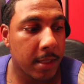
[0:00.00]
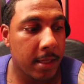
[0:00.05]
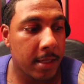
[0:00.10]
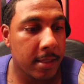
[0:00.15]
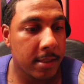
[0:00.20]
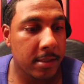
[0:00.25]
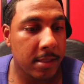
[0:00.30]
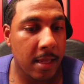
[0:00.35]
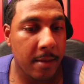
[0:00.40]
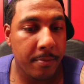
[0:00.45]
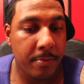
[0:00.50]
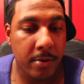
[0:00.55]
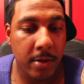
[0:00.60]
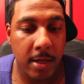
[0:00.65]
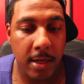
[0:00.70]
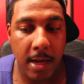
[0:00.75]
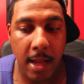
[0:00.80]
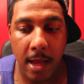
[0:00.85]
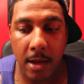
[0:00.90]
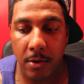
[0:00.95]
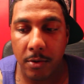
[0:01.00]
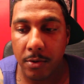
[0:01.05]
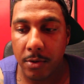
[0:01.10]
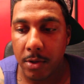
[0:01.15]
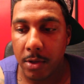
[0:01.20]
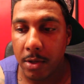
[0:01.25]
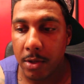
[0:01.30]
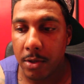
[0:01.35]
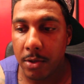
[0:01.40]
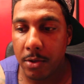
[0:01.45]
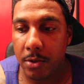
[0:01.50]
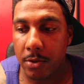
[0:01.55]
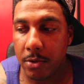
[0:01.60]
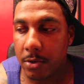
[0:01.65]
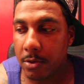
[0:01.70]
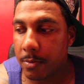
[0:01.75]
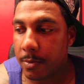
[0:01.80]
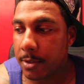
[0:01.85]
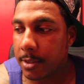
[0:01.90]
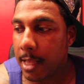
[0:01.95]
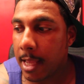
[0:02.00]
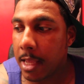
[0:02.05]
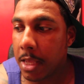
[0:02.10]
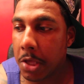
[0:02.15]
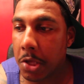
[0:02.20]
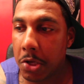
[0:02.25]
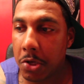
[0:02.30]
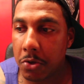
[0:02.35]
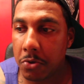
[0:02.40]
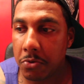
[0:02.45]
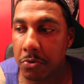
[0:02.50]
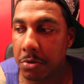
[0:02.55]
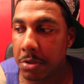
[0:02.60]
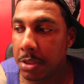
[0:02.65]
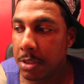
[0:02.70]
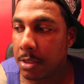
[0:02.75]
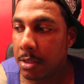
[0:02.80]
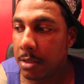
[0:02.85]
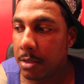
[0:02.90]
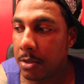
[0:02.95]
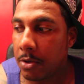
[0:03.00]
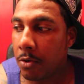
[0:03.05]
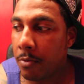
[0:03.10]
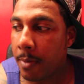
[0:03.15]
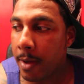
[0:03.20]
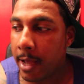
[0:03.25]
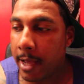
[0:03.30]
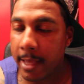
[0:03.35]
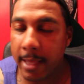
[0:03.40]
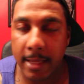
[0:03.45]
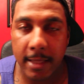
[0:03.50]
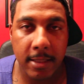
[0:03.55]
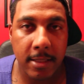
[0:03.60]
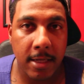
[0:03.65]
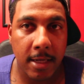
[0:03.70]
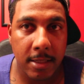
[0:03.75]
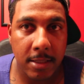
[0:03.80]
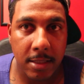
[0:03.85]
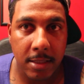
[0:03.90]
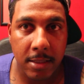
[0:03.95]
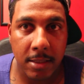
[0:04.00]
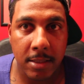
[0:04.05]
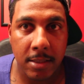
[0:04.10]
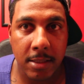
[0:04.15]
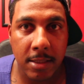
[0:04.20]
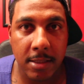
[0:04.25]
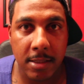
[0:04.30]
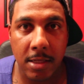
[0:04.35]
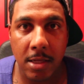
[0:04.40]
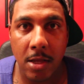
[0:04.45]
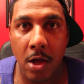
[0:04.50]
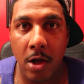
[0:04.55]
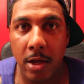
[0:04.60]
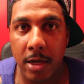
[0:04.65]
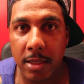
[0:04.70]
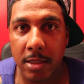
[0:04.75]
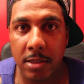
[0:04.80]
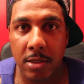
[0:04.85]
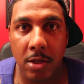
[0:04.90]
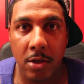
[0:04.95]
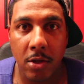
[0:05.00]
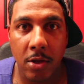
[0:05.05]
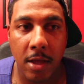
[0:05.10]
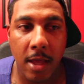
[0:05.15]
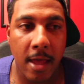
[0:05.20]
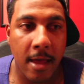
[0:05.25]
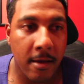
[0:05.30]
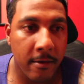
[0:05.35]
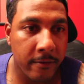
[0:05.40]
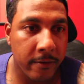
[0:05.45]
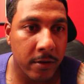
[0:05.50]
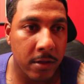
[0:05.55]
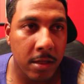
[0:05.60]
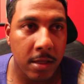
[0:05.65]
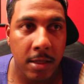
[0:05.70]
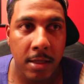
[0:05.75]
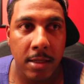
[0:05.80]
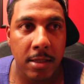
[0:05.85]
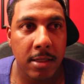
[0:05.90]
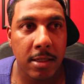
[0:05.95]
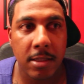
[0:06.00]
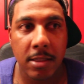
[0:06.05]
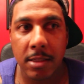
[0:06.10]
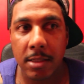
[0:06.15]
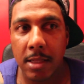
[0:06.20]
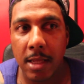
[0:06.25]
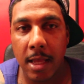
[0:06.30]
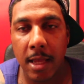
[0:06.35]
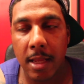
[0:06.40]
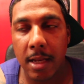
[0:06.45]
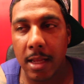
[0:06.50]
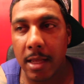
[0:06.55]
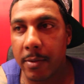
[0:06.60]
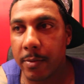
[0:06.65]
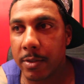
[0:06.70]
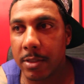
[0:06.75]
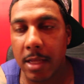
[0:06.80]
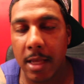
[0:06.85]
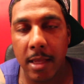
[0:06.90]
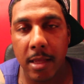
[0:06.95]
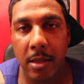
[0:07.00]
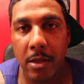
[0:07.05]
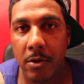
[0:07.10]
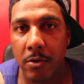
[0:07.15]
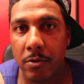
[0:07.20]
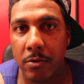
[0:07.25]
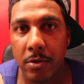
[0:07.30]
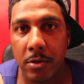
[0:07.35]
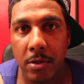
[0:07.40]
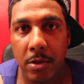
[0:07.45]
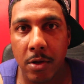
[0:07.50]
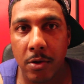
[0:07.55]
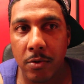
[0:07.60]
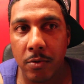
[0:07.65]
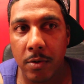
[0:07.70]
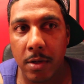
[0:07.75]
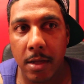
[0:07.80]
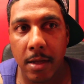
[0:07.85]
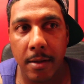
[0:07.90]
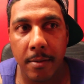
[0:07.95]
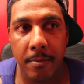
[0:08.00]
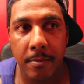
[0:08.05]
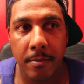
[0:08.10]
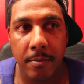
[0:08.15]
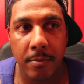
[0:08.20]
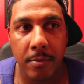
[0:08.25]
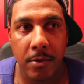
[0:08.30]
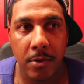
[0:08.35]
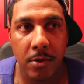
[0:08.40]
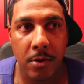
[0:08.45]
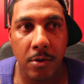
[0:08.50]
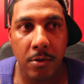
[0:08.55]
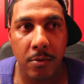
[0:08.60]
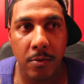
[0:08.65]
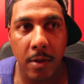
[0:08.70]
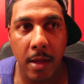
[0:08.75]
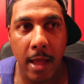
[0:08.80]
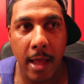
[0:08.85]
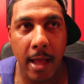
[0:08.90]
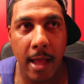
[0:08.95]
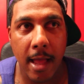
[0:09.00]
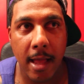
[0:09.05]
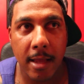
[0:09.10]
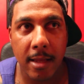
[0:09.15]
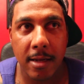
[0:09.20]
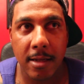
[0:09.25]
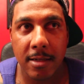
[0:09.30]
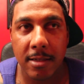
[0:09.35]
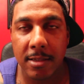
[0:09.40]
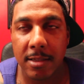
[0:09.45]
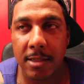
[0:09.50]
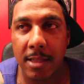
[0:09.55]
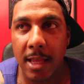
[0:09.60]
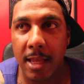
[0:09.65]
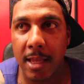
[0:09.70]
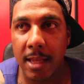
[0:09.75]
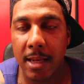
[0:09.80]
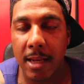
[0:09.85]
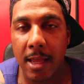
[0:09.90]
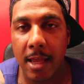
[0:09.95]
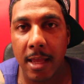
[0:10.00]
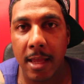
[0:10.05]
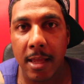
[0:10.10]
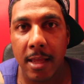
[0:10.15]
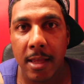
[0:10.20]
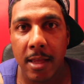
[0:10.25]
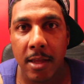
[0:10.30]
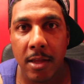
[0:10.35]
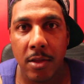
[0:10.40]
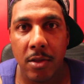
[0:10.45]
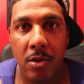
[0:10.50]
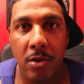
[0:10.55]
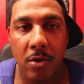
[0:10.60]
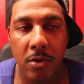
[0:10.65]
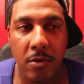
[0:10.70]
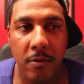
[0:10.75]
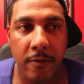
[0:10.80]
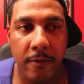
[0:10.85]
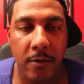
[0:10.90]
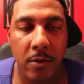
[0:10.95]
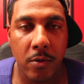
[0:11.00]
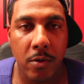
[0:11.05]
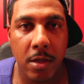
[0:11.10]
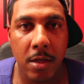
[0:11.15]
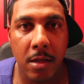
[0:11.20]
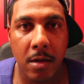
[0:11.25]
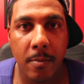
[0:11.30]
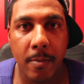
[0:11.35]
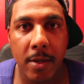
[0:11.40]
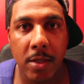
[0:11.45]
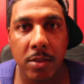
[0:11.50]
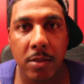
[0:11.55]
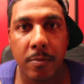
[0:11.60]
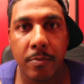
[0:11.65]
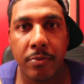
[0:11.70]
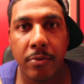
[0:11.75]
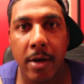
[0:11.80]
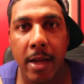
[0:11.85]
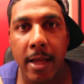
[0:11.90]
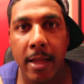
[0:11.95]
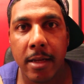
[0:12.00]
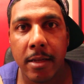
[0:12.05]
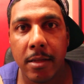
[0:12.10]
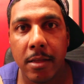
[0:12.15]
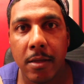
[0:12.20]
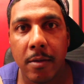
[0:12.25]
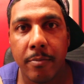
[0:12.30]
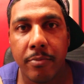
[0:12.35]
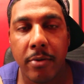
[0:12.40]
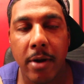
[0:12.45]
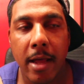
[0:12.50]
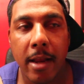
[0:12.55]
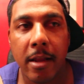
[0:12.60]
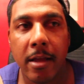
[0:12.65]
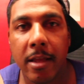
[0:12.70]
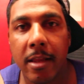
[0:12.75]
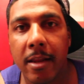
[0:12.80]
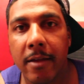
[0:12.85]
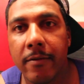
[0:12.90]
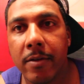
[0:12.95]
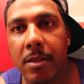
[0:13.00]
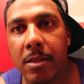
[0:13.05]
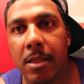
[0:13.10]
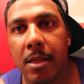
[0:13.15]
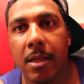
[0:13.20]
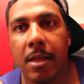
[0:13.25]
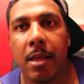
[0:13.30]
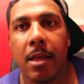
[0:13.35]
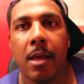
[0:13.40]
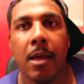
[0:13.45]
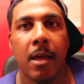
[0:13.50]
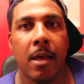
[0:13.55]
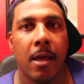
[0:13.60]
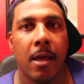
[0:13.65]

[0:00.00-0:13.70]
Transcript: as they put it out, you know, it was like, yo, nobody ain't touching this. This is the hardest song ever. This and that. And I was like, yo, don't you know, I can understand that. You know, you feel good about your product and everything,